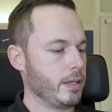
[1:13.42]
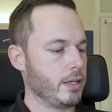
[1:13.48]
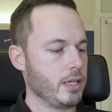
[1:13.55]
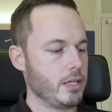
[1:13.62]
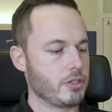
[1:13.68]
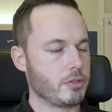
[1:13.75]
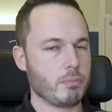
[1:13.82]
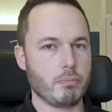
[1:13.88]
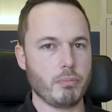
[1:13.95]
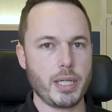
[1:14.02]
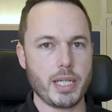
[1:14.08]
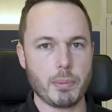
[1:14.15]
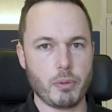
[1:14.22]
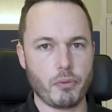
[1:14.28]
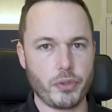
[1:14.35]
It's
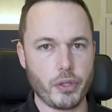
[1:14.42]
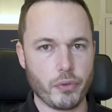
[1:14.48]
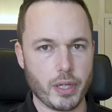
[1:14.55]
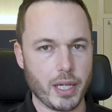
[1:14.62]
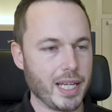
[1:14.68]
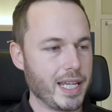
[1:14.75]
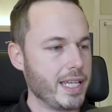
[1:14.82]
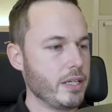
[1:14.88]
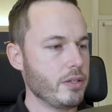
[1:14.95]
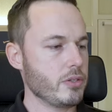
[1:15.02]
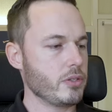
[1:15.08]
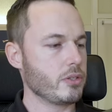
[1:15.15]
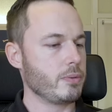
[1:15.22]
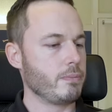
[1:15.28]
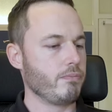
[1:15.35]
made up of different
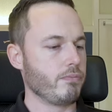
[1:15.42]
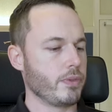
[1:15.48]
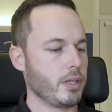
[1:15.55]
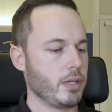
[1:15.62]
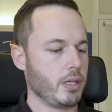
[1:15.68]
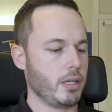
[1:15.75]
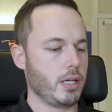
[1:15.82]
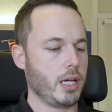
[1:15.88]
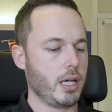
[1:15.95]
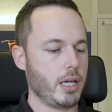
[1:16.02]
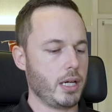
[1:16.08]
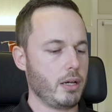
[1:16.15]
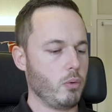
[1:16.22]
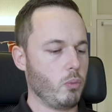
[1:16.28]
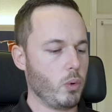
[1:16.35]
layers.
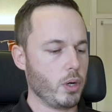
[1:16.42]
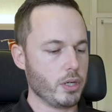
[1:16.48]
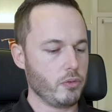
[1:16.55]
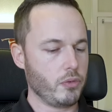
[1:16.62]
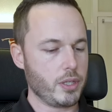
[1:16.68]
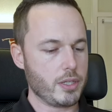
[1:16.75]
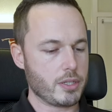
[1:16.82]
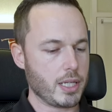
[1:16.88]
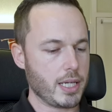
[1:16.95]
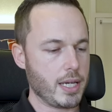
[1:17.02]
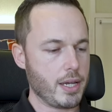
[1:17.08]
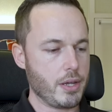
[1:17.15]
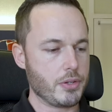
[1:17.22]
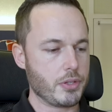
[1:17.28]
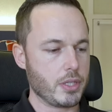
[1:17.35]
Uh, one of these
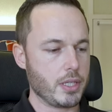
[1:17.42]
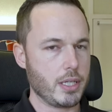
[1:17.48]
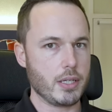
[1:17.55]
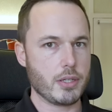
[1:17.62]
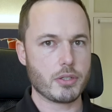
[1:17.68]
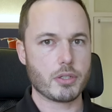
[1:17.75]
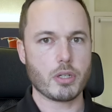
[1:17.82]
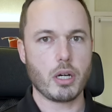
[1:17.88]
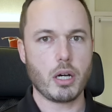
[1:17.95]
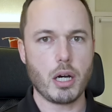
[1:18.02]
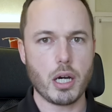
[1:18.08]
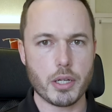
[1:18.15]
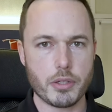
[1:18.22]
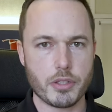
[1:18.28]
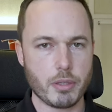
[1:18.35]
layers is
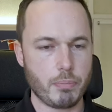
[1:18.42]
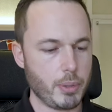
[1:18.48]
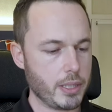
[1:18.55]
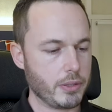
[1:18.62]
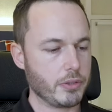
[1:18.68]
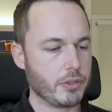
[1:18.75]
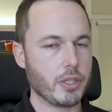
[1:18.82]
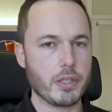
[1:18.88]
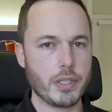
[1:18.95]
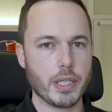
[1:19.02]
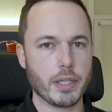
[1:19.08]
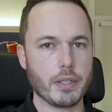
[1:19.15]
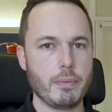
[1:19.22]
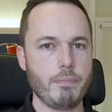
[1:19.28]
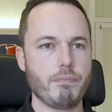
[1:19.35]
harder to bend than the
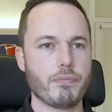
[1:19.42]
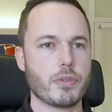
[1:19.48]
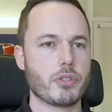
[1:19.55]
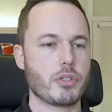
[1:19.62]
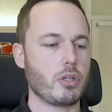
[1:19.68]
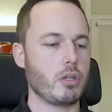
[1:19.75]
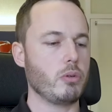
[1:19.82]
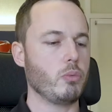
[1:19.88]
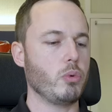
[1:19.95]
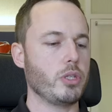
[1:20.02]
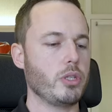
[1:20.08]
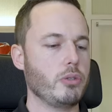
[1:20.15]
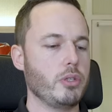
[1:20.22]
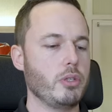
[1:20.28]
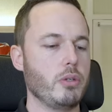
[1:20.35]
other. So what
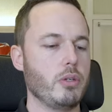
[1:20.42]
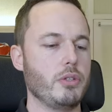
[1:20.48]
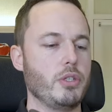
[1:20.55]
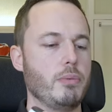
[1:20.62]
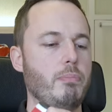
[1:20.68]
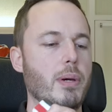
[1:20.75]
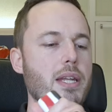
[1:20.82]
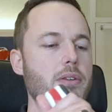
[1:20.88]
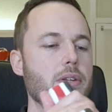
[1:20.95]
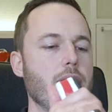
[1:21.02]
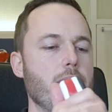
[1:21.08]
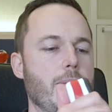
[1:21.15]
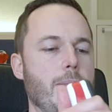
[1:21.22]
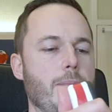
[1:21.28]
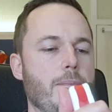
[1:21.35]
you do is you bend
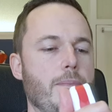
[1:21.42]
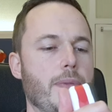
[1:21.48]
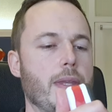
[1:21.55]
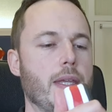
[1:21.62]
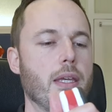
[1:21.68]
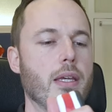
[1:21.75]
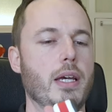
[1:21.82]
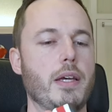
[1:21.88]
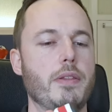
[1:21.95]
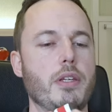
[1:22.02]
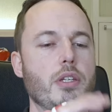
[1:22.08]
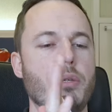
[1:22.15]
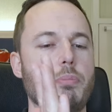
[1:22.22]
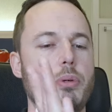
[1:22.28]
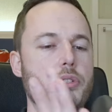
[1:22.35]
it, and
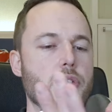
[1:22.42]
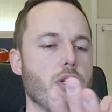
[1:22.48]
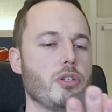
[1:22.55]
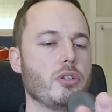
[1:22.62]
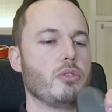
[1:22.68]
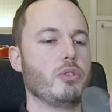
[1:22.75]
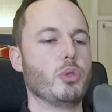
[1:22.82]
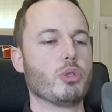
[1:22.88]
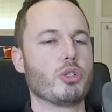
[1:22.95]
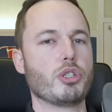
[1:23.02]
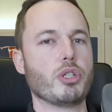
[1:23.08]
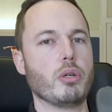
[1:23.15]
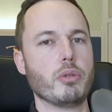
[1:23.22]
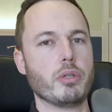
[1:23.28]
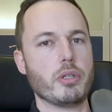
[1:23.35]
then you position your
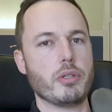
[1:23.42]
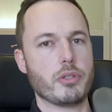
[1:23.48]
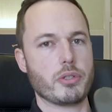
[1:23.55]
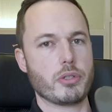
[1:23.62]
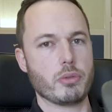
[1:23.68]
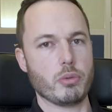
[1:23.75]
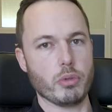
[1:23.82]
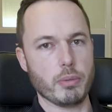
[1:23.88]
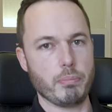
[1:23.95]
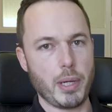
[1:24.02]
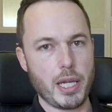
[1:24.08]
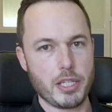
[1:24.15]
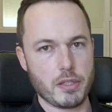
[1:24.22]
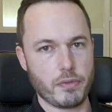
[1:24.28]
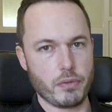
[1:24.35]
shoulders or the
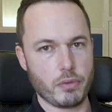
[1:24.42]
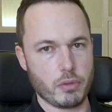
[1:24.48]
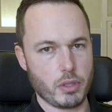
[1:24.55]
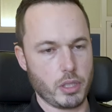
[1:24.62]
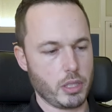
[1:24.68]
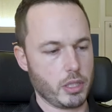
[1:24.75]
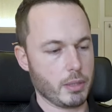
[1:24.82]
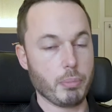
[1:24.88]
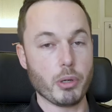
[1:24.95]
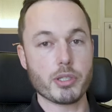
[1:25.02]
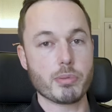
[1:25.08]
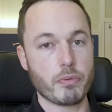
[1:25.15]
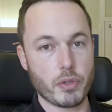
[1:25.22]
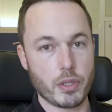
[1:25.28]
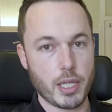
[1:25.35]
base of, uh, the
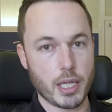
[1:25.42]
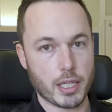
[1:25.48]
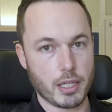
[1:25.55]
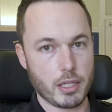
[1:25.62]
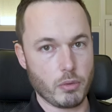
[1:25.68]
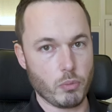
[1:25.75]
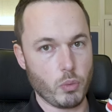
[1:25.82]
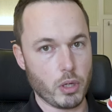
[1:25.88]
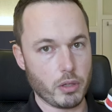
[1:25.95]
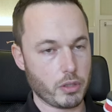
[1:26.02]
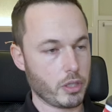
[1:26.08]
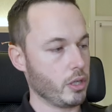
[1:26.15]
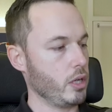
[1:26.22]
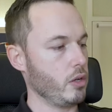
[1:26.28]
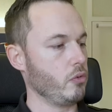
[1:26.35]
bottom of your neck in one
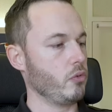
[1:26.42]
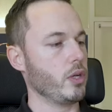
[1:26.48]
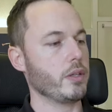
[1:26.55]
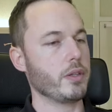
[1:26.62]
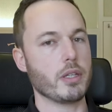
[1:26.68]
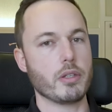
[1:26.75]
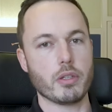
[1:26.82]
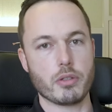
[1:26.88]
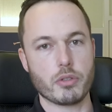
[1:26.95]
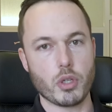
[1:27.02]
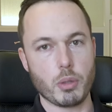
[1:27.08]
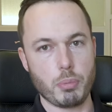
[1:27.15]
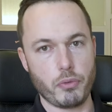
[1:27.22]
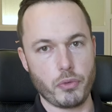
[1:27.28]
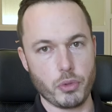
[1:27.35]
curve and then the
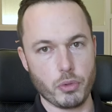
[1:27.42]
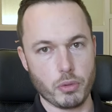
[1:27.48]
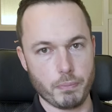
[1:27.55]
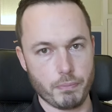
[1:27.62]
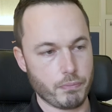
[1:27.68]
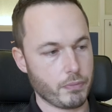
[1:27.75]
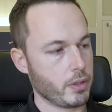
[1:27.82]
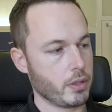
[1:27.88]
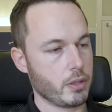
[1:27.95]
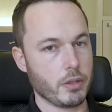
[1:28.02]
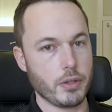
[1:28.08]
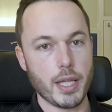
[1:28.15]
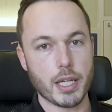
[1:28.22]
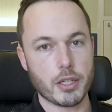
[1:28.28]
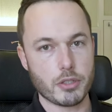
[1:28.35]
top of your
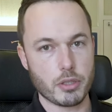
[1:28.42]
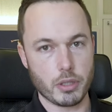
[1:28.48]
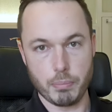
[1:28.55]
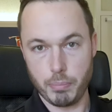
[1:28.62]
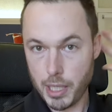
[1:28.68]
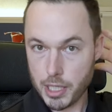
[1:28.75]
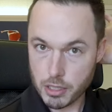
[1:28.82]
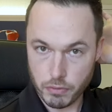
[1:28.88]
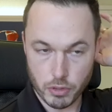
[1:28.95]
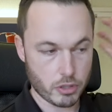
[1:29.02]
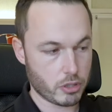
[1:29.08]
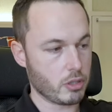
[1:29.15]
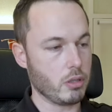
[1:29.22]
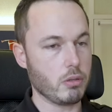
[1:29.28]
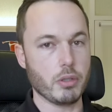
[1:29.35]
neck, so the base of your
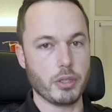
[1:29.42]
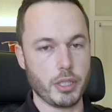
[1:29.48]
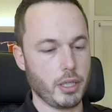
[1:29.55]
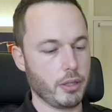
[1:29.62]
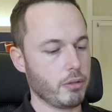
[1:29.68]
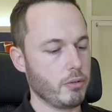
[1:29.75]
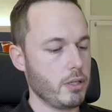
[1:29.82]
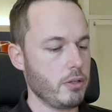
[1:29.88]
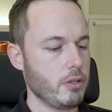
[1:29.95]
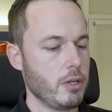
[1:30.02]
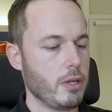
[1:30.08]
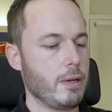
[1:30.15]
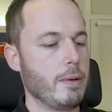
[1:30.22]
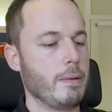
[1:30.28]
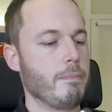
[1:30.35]
skull at the other end.
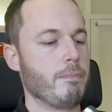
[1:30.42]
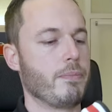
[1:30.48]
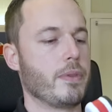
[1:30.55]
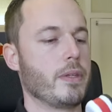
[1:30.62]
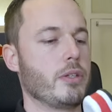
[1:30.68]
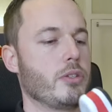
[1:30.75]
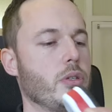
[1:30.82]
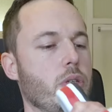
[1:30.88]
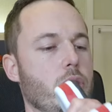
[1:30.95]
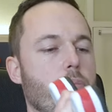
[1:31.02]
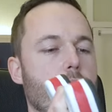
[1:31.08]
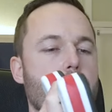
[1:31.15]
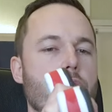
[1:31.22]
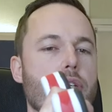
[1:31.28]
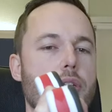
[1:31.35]
So you
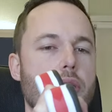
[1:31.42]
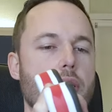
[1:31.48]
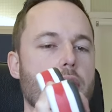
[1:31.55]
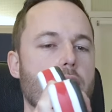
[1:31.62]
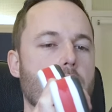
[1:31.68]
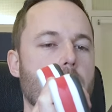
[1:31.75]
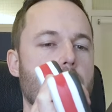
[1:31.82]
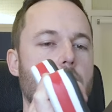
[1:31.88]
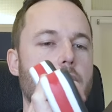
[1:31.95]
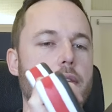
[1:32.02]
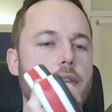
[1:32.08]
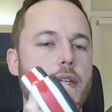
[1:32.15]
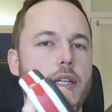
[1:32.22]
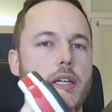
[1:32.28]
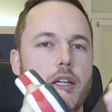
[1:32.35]
position it and
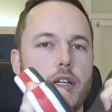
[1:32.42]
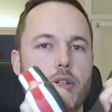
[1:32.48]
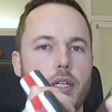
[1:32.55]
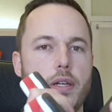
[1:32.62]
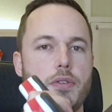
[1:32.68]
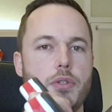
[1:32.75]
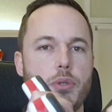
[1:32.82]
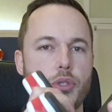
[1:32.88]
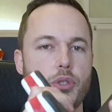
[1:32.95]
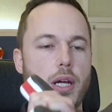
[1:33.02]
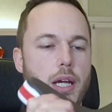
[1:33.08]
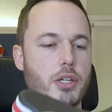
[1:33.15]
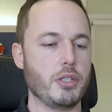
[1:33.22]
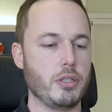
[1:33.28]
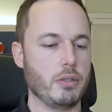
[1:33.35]
then it gives you
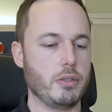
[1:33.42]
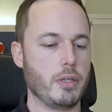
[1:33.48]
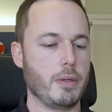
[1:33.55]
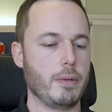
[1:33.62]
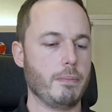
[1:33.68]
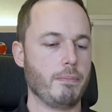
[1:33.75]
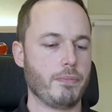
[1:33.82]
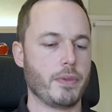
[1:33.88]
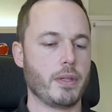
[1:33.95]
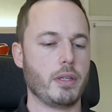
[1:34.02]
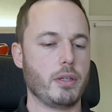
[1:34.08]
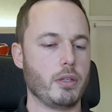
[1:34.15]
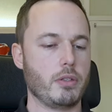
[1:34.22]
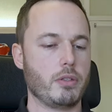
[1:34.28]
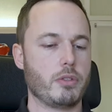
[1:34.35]
traction.
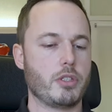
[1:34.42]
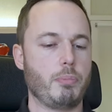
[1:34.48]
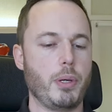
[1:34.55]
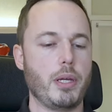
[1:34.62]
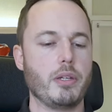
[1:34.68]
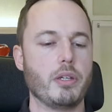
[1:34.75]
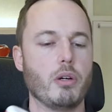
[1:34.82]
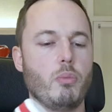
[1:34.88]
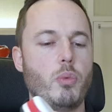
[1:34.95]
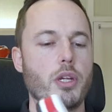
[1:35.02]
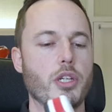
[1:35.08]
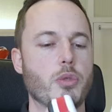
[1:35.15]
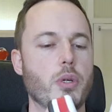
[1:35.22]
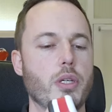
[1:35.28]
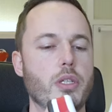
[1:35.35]
Depending on
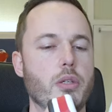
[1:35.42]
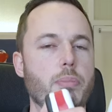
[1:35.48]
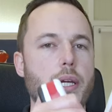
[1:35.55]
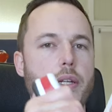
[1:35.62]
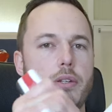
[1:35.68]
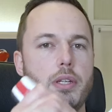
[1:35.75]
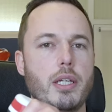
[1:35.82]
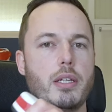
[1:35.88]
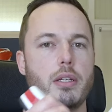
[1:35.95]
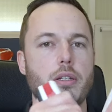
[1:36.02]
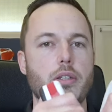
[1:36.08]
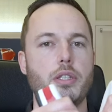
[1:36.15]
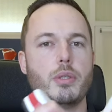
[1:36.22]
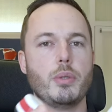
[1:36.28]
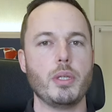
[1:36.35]
which way you bend it,
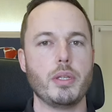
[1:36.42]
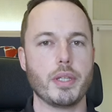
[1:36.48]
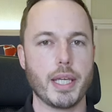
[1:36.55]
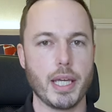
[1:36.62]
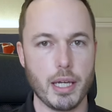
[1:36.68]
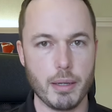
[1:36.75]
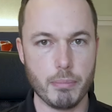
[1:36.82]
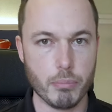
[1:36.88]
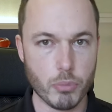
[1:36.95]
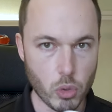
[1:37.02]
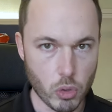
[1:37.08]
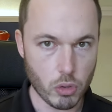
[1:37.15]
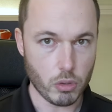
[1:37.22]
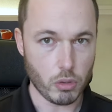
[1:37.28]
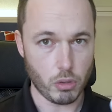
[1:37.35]
you either get
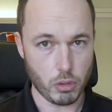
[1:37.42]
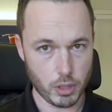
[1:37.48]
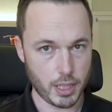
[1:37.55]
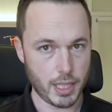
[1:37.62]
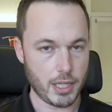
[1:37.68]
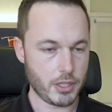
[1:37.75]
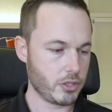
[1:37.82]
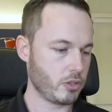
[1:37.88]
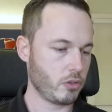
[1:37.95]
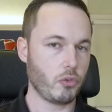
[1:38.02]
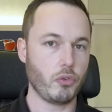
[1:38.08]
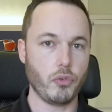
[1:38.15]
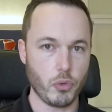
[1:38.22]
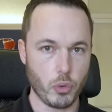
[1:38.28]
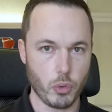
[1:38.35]
more or less
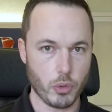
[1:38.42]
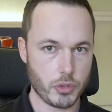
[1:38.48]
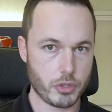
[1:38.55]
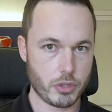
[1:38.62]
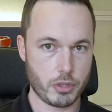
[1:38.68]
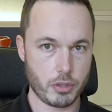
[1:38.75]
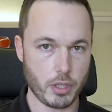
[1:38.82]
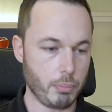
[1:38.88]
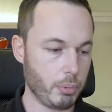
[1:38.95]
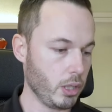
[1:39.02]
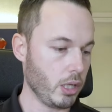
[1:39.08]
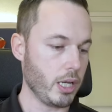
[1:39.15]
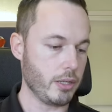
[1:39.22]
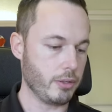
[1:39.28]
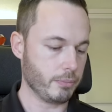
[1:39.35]
force
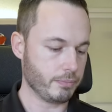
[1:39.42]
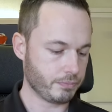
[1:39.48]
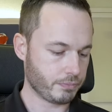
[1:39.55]
applied.